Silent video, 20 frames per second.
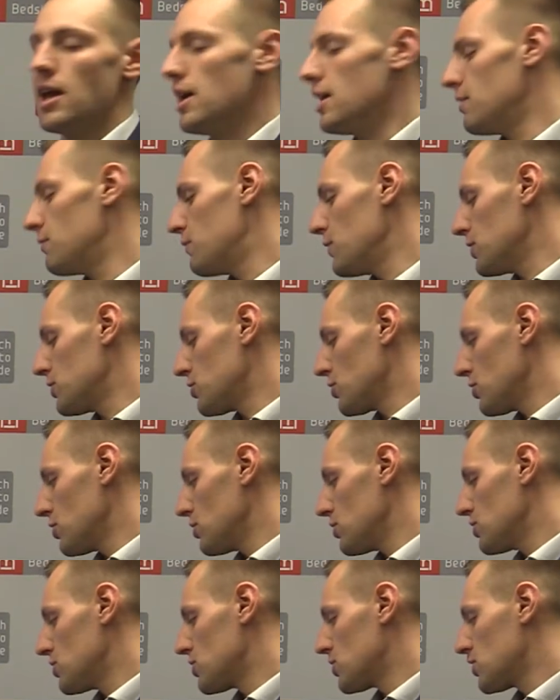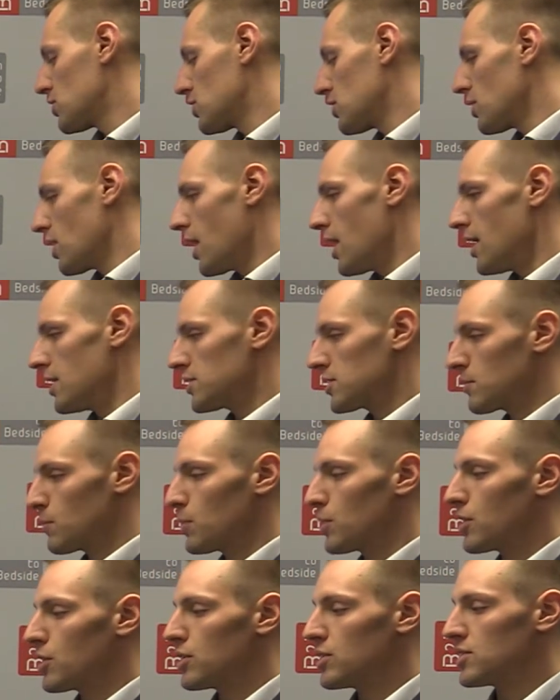It features
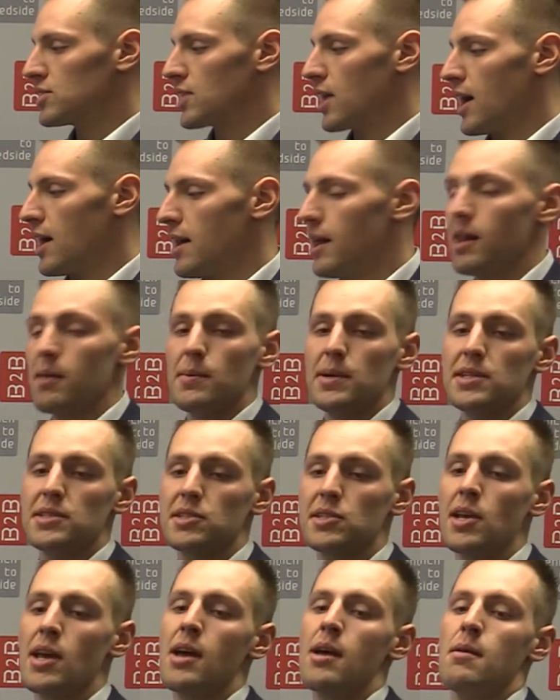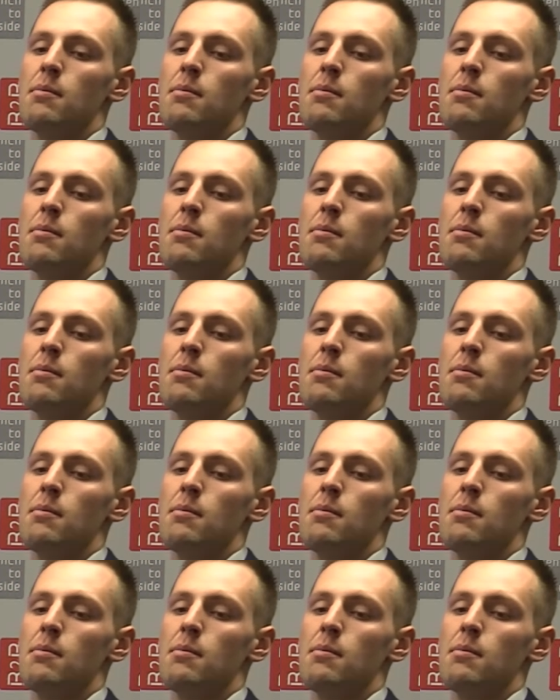similar design elements,